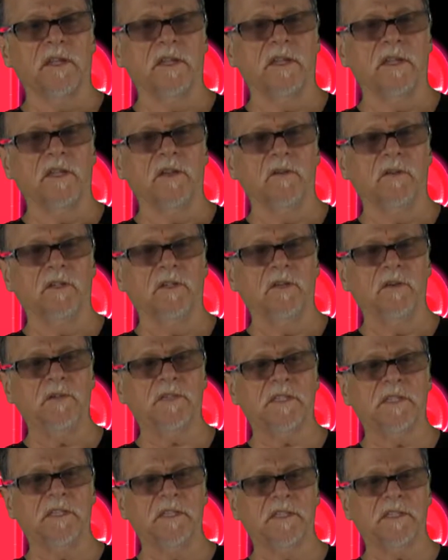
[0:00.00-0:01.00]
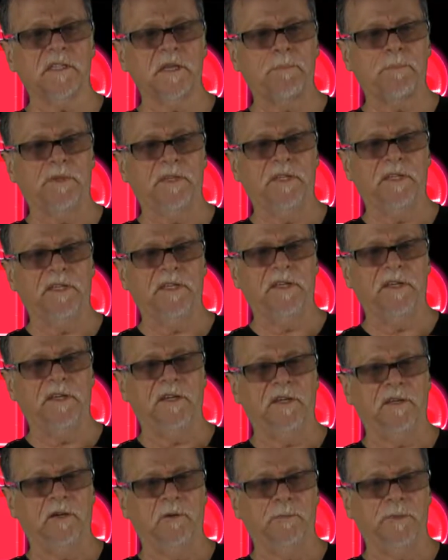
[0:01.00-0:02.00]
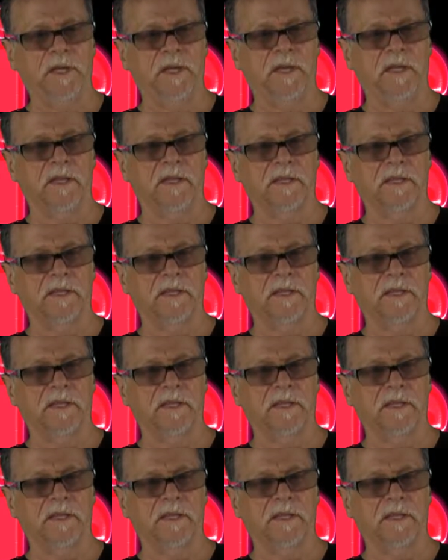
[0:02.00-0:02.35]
you loosen this up a little bit.